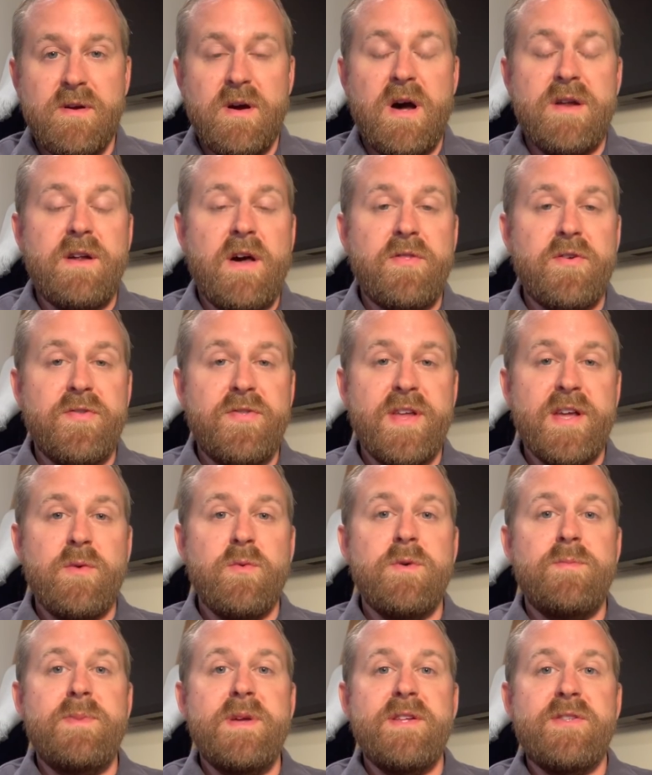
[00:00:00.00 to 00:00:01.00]
Another thing
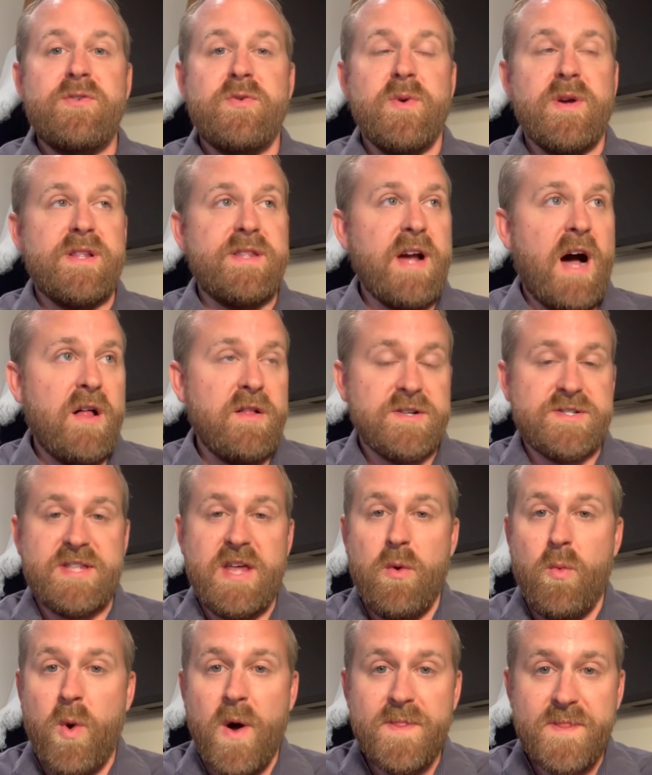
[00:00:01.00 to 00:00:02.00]
would be to acknowledge
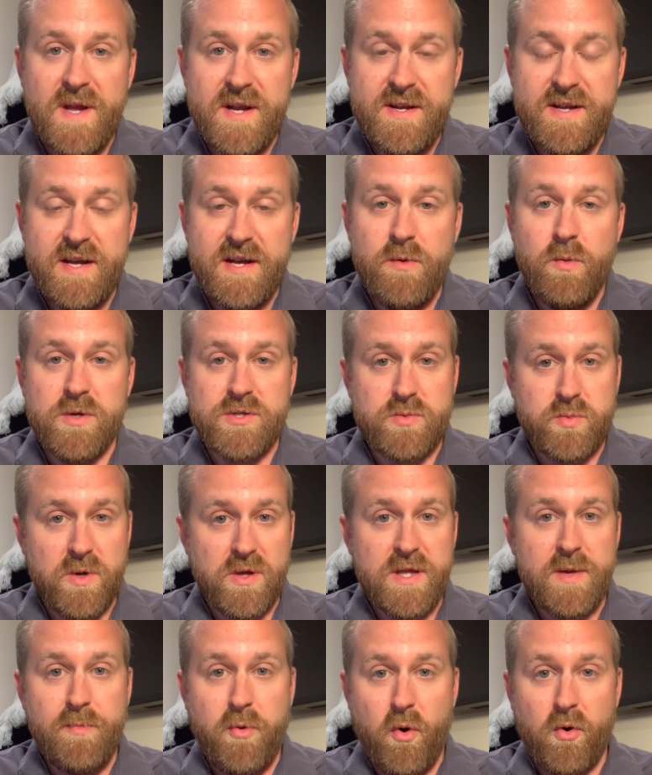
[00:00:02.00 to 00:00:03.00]
that what they did was
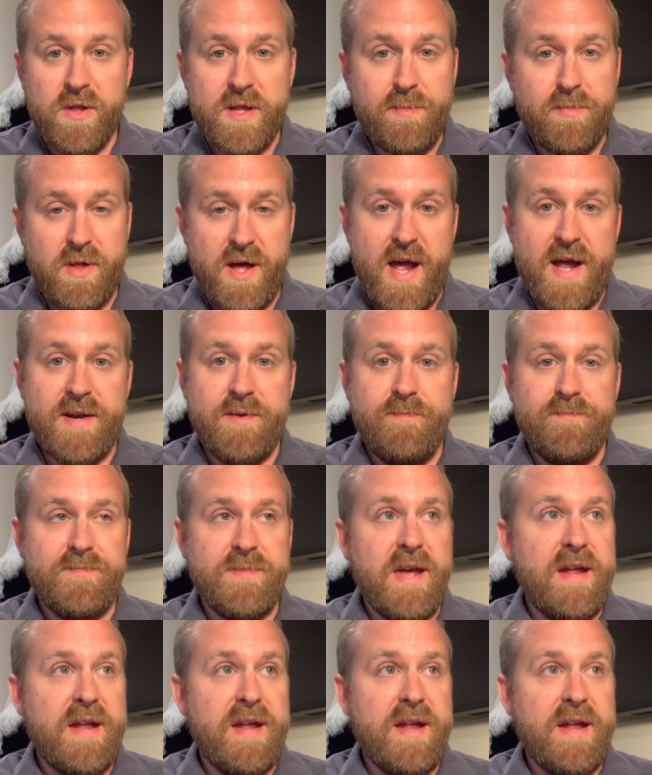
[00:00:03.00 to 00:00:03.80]
really poorly planned.